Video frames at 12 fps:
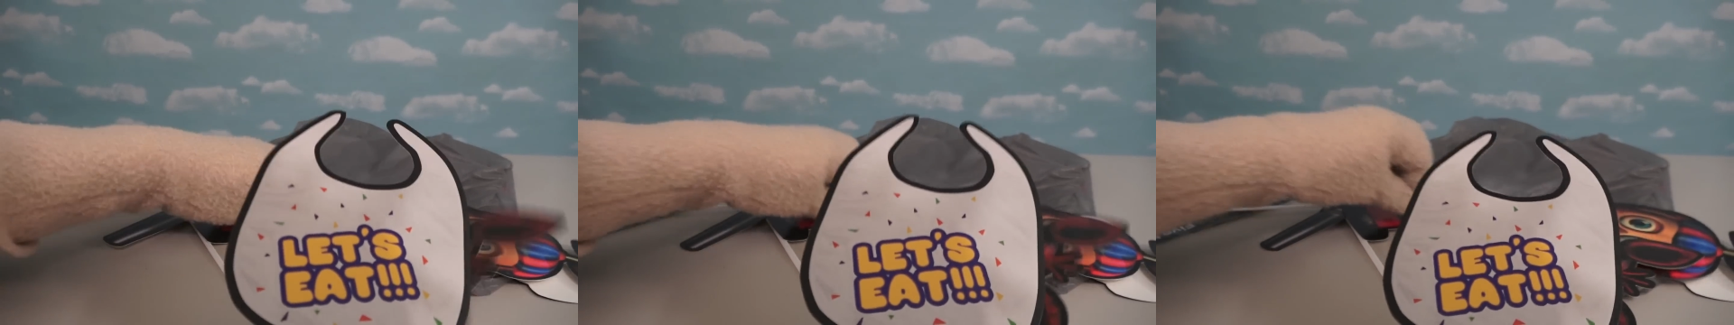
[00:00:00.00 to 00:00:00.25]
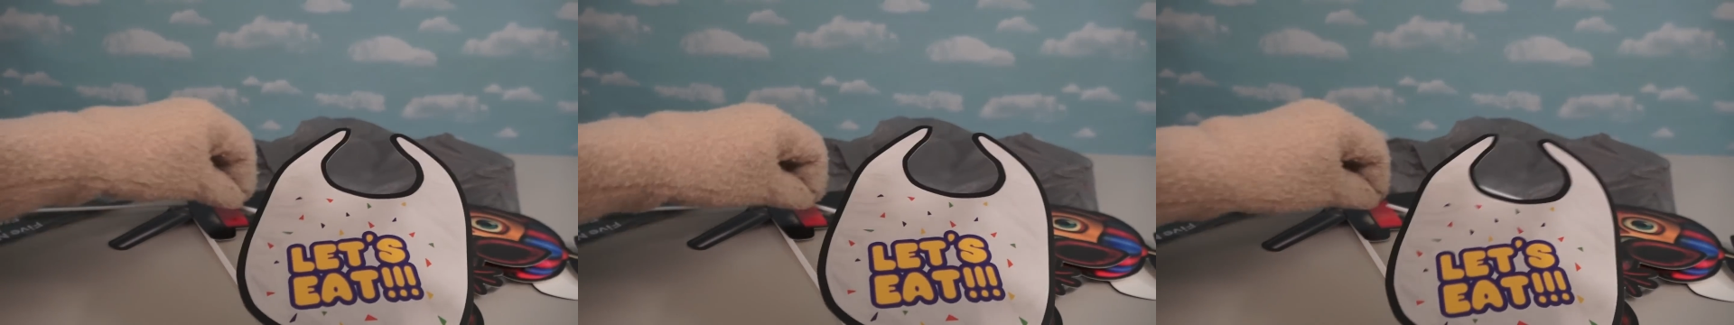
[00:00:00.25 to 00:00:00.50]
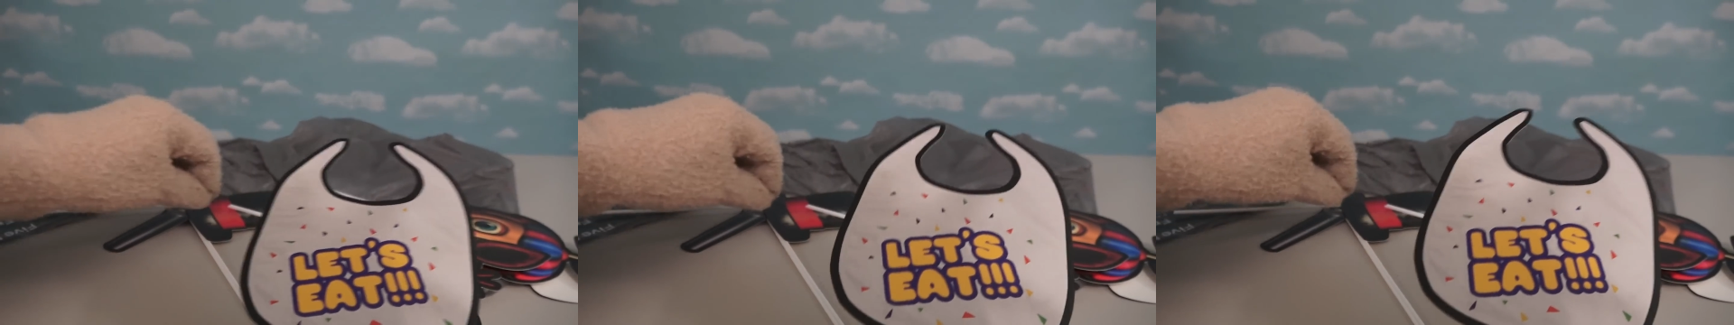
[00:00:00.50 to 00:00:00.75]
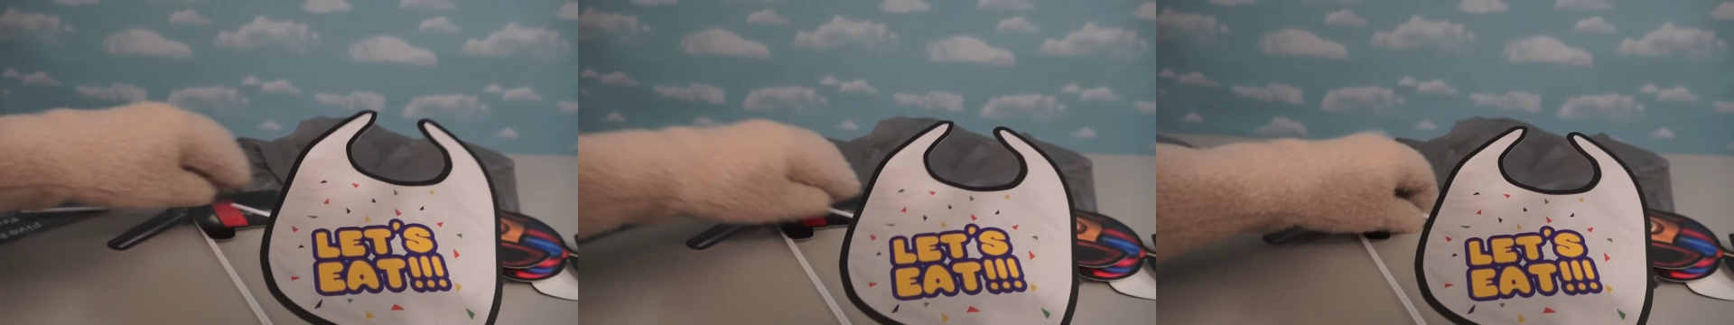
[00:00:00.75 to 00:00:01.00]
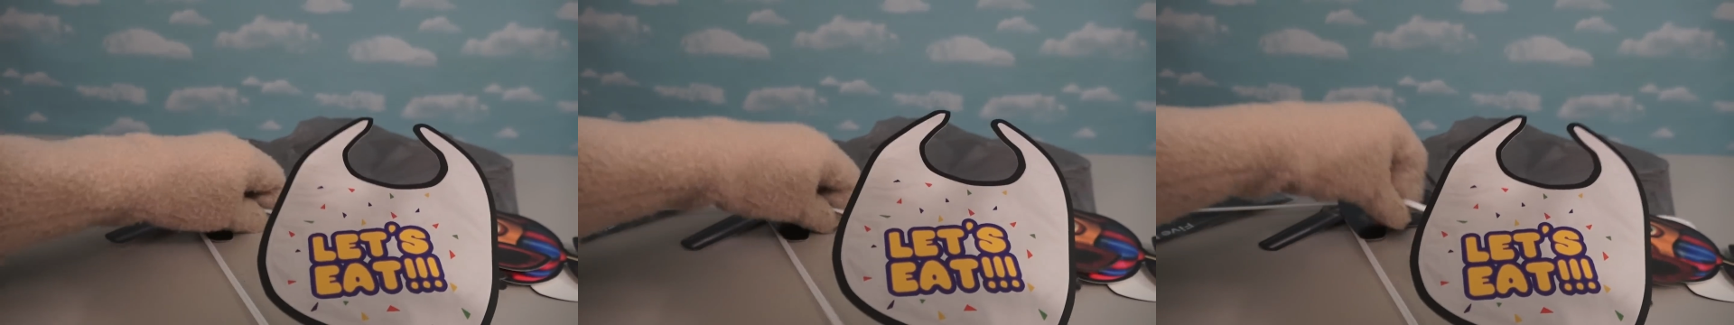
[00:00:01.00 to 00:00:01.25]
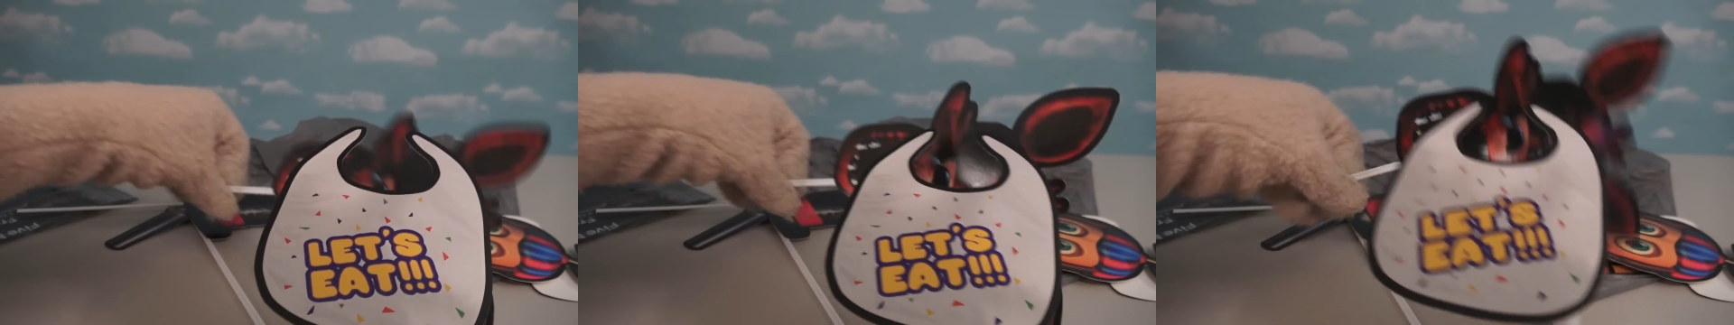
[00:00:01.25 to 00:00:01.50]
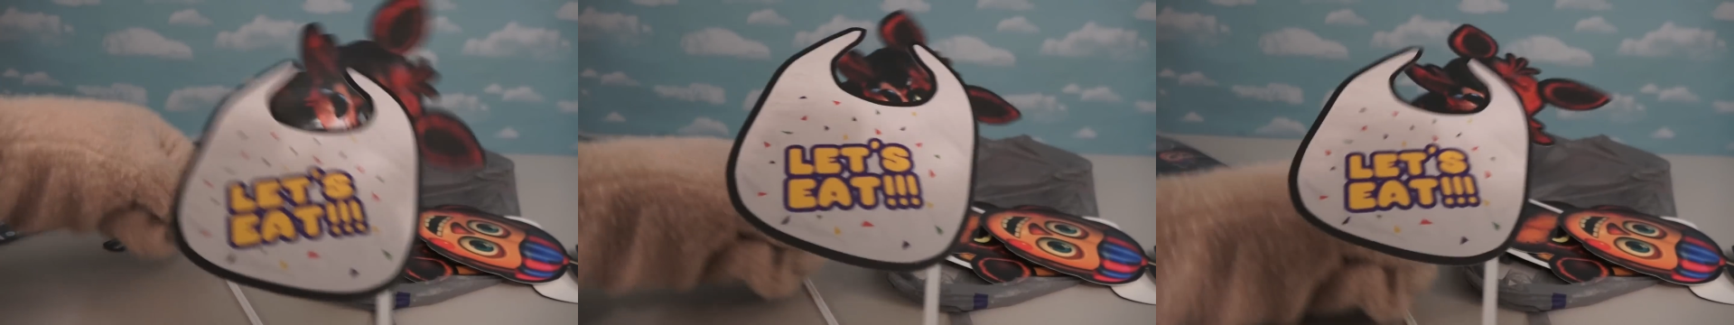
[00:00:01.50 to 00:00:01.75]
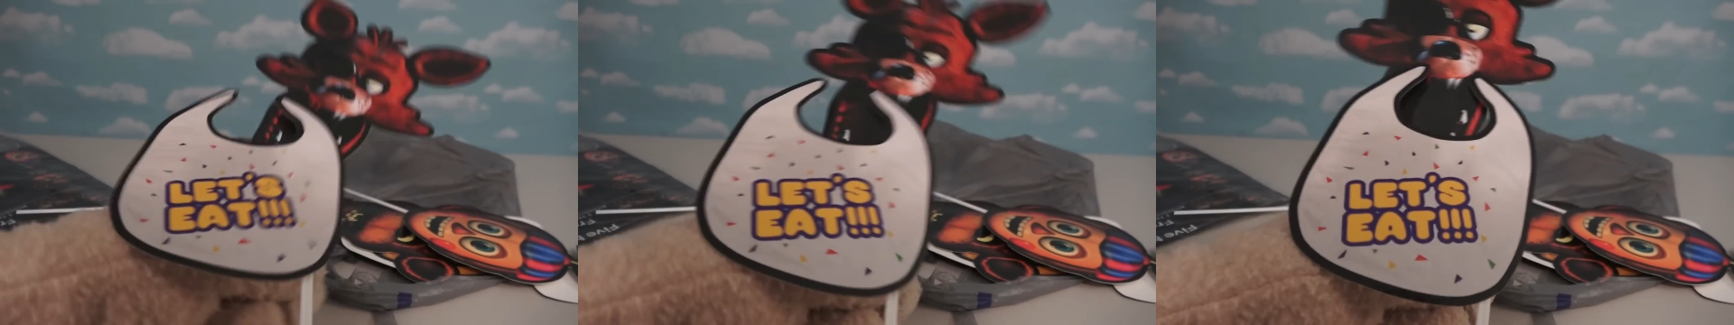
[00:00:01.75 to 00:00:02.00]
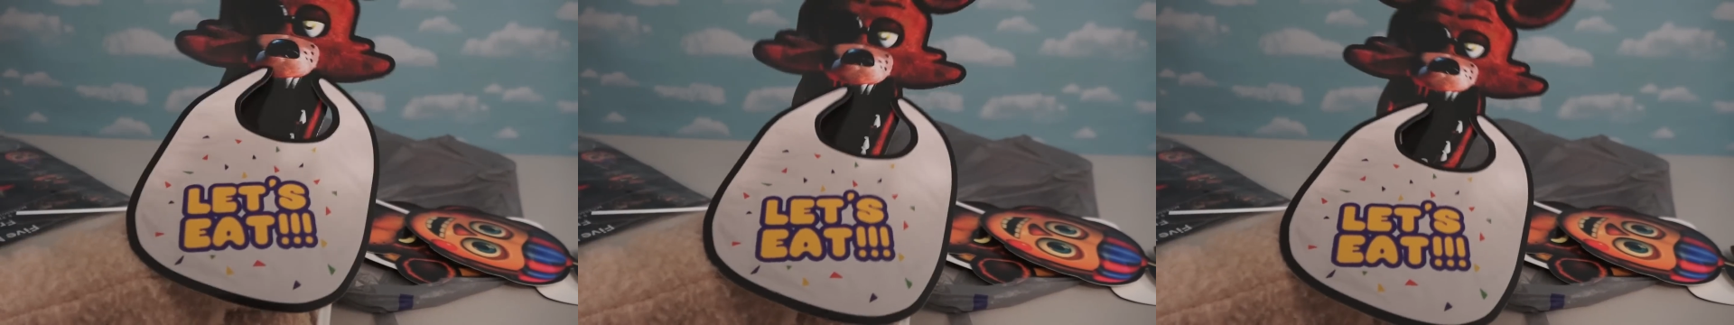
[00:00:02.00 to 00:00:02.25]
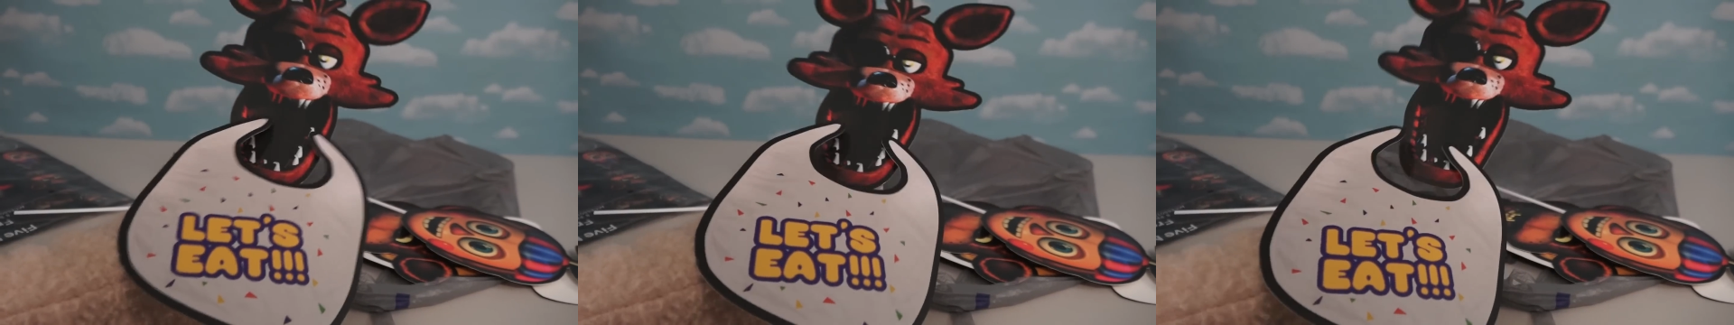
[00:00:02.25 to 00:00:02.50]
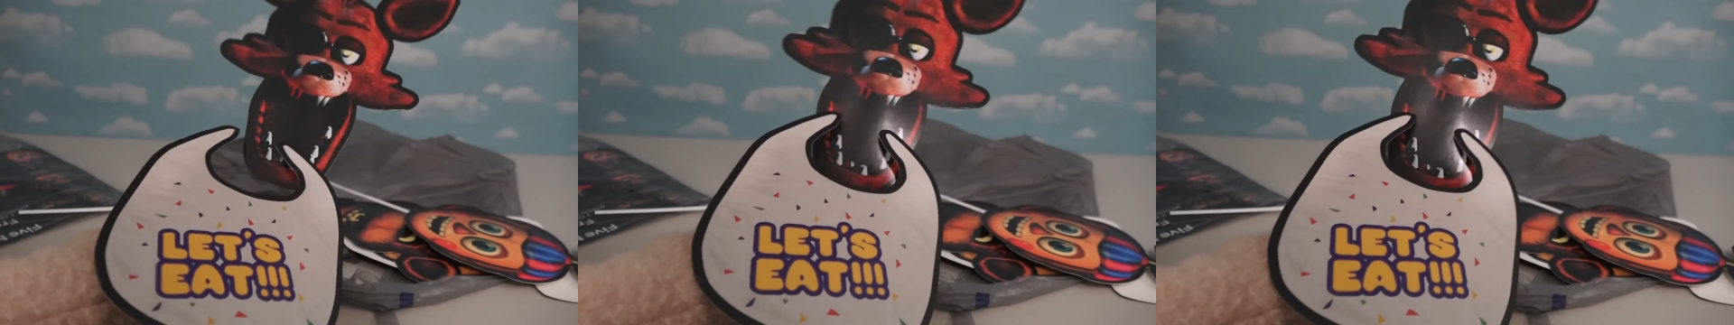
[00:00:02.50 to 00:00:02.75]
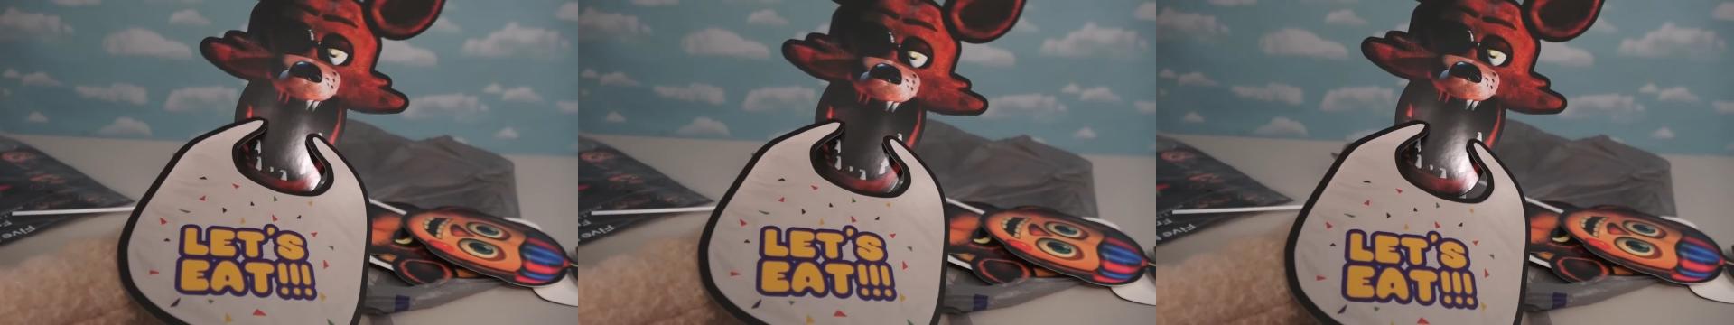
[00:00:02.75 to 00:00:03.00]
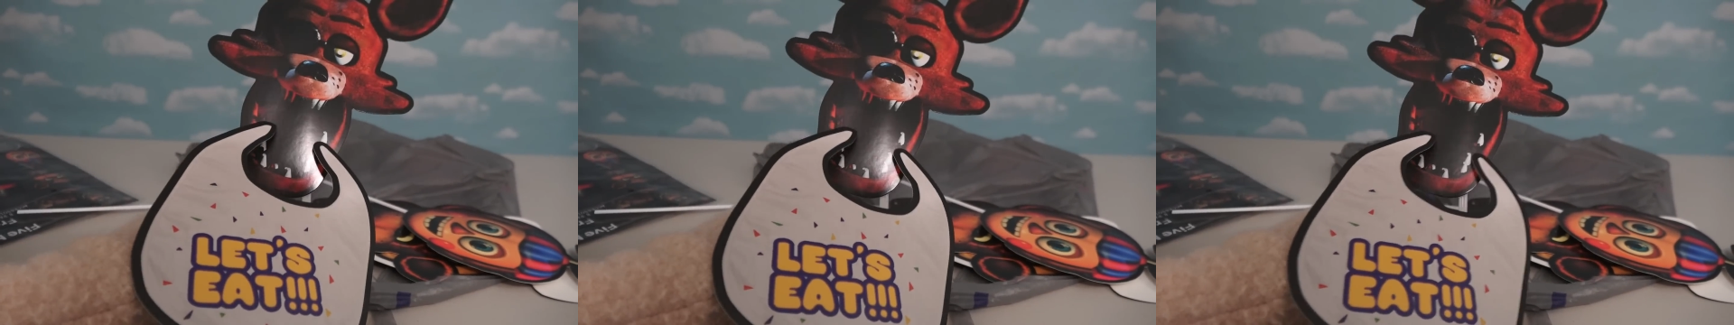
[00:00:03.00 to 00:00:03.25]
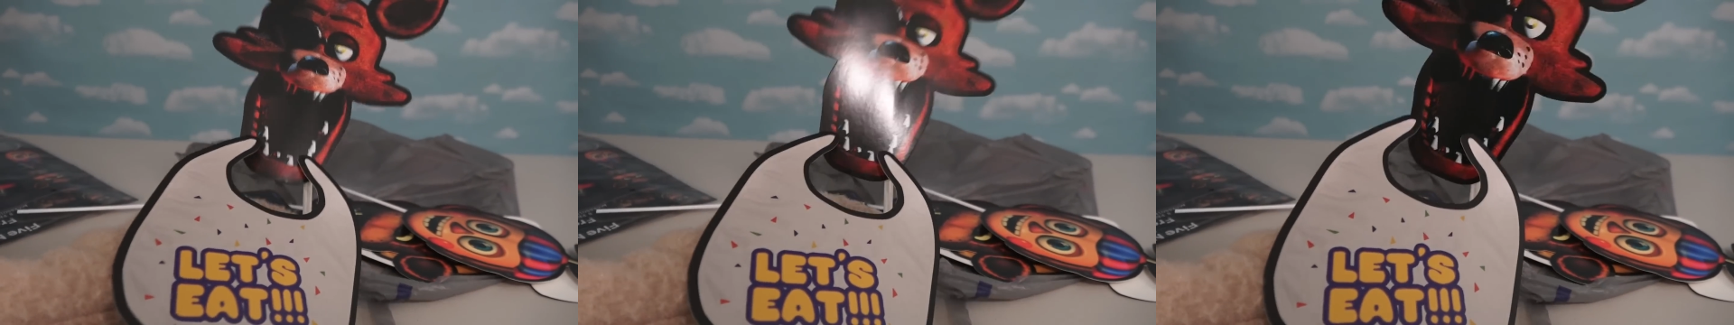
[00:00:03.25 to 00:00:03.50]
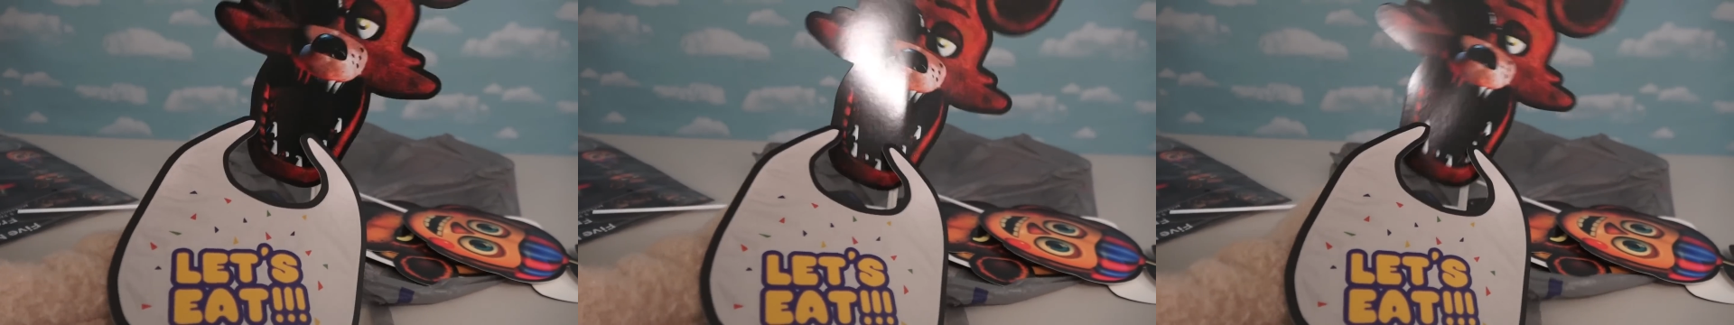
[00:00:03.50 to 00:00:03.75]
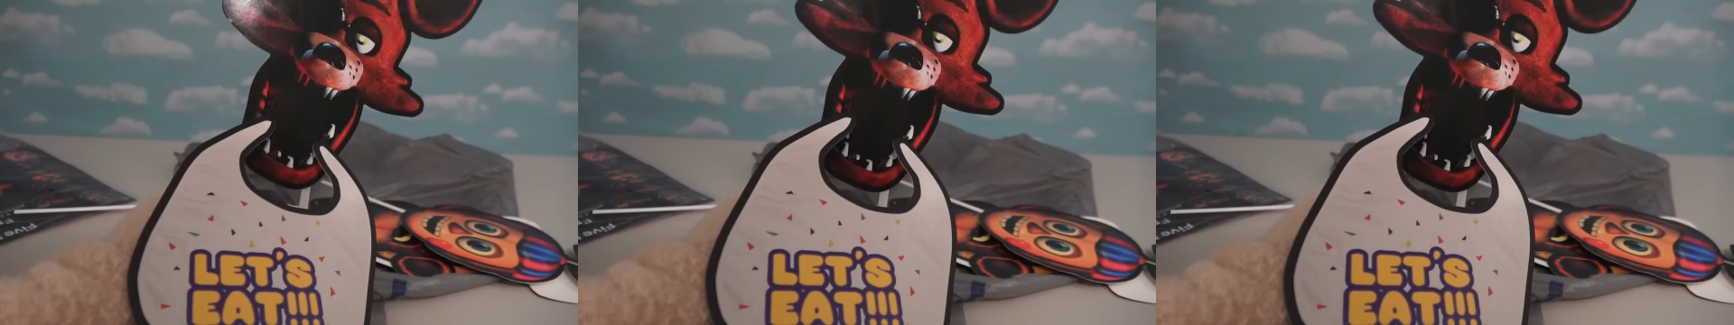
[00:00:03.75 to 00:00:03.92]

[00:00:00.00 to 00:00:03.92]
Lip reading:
Nobody's mouth can be seen.